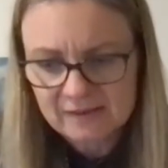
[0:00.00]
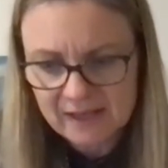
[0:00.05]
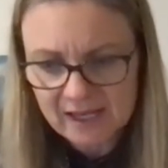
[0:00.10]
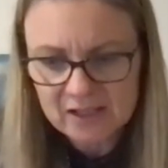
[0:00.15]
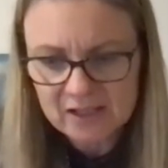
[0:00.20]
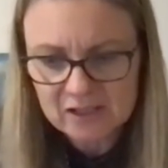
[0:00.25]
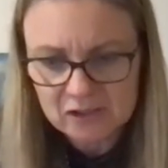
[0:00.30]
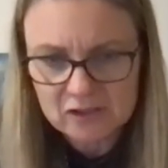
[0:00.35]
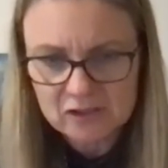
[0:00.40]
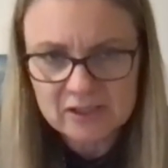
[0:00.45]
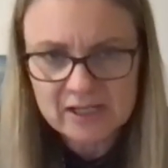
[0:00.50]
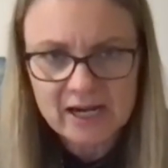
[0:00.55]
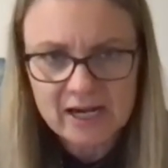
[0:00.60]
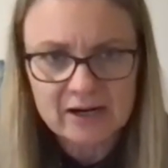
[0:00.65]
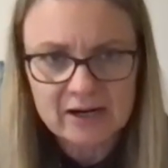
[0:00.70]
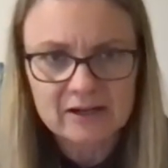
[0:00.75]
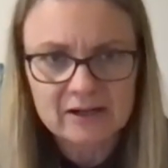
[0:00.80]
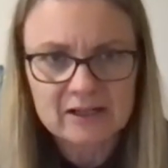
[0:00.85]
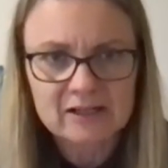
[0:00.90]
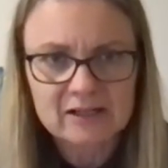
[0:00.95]
that new
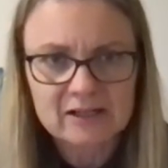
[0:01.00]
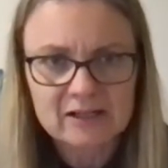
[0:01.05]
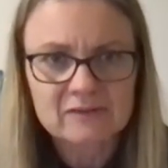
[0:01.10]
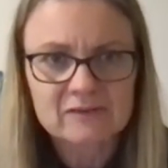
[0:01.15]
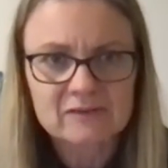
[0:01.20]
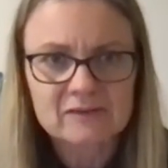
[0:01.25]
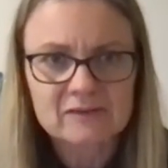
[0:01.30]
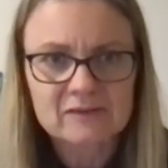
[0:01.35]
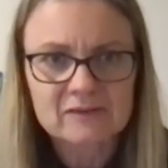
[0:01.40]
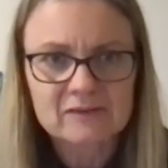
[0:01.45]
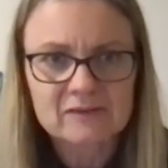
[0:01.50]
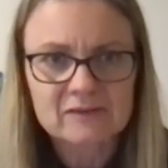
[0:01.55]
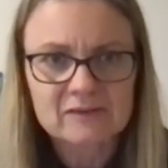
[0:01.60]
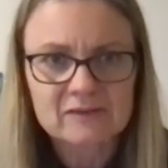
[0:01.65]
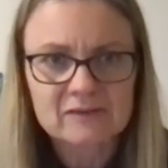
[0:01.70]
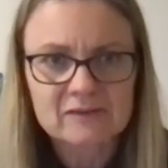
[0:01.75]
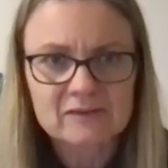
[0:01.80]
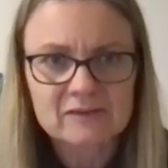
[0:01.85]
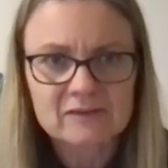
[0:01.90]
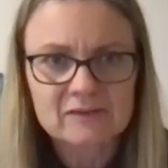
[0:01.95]
narrative needs
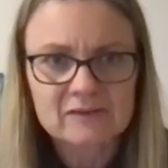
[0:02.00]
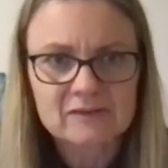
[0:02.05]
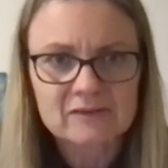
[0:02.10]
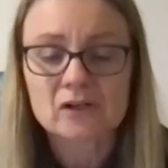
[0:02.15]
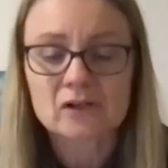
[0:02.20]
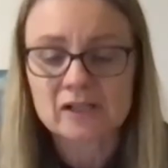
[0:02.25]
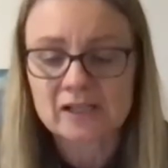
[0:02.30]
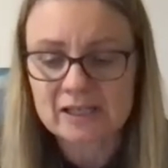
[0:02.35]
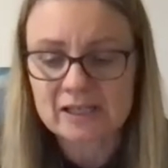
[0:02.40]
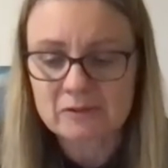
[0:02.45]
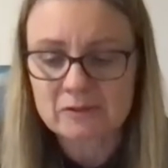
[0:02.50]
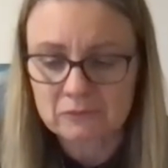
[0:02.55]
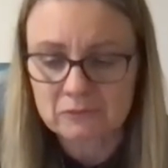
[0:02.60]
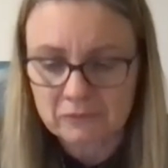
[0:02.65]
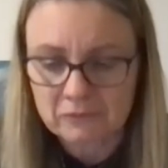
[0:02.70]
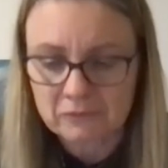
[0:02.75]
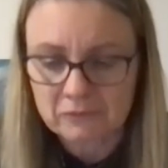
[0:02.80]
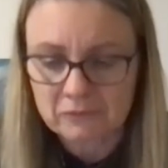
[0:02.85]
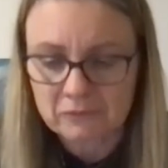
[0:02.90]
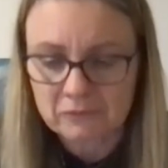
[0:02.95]
to be not only
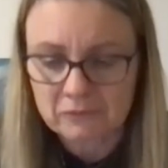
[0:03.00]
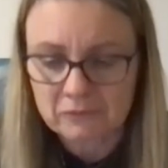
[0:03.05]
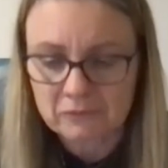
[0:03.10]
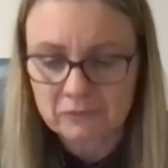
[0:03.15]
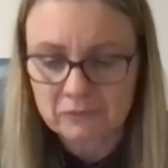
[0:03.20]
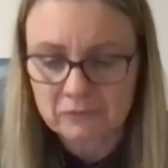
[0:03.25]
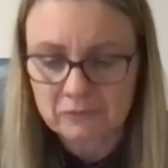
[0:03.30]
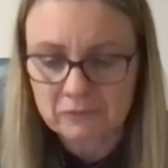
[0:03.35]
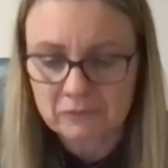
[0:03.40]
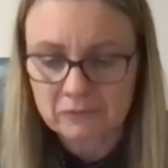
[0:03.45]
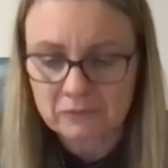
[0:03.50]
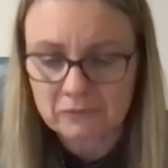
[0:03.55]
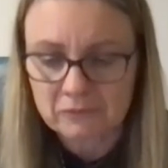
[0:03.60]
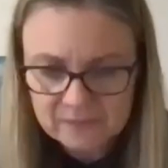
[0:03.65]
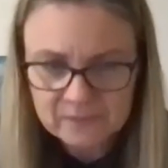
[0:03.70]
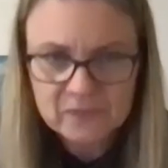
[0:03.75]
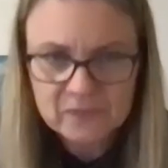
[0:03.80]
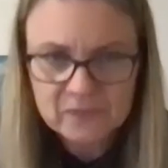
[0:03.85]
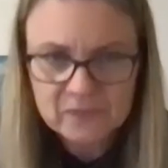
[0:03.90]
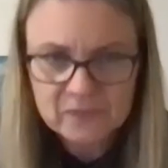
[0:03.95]
read by you,